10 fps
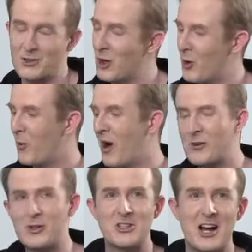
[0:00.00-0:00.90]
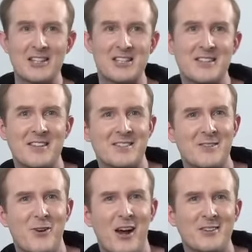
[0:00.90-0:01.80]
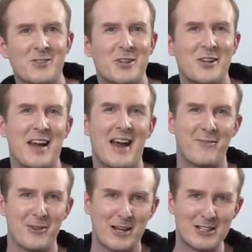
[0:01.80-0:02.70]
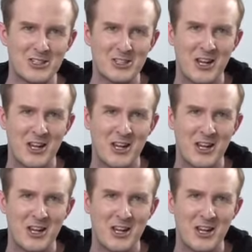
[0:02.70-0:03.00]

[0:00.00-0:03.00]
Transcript: So while you're charging this device, you can have lunch.